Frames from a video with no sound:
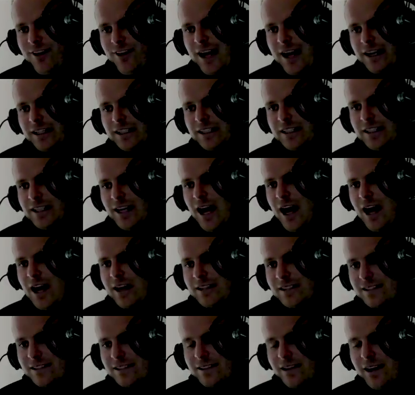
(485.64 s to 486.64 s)
emphatic
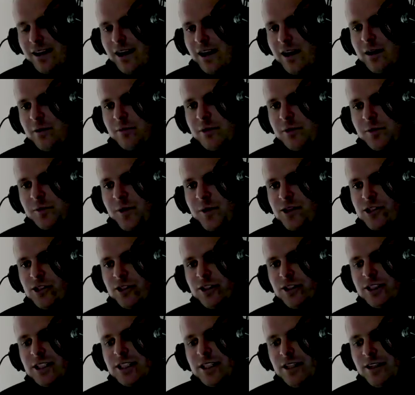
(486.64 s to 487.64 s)
yes, um,
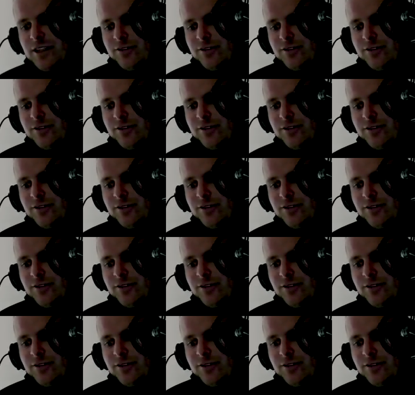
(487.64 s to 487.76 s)
especially